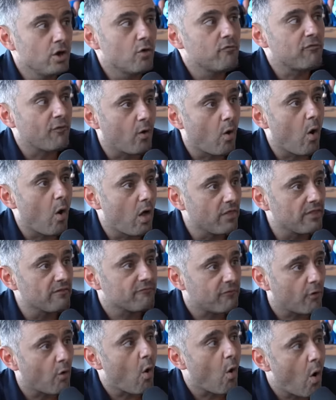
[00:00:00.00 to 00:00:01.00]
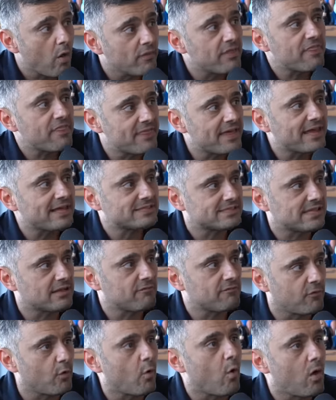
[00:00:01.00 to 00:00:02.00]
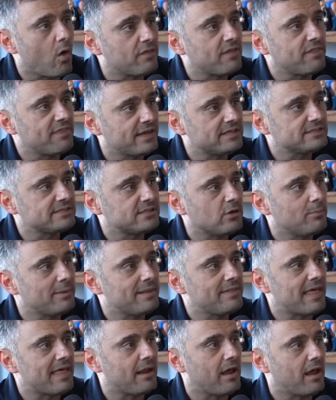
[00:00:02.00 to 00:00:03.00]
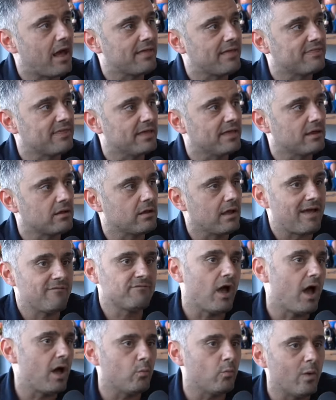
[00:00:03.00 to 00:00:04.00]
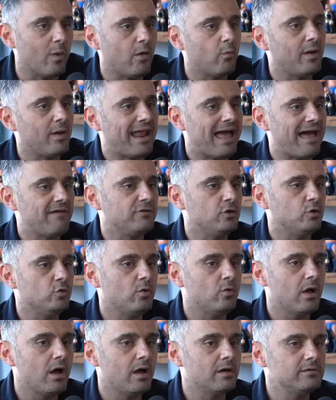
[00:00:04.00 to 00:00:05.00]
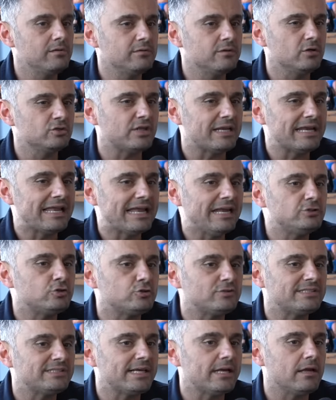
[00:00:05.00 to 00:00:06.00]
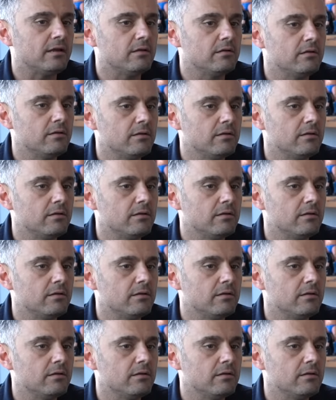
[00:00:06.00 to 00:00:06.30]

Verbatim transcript: for all for all the things for all the things Tilman that I think have gone well, what have you? There's an interesting.